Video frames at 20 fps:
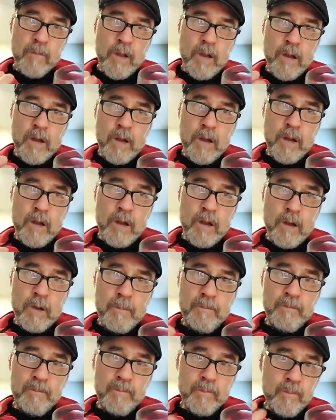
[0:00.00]

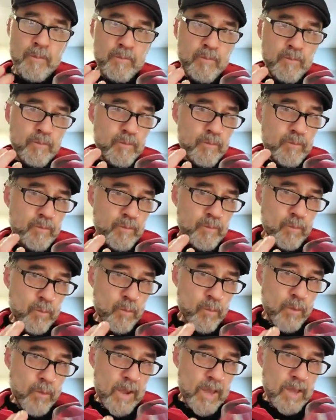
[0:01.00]
raisin
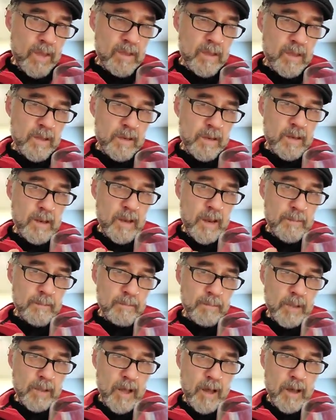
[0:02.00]

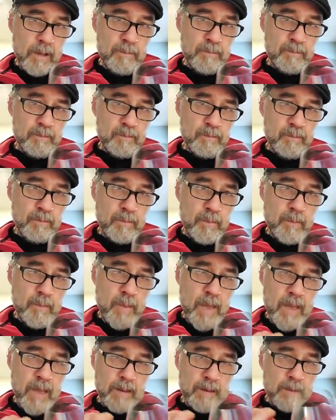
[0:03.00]
and plum,
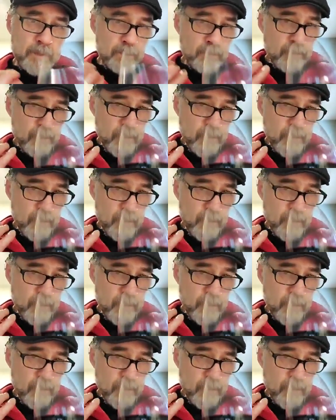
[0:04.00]
and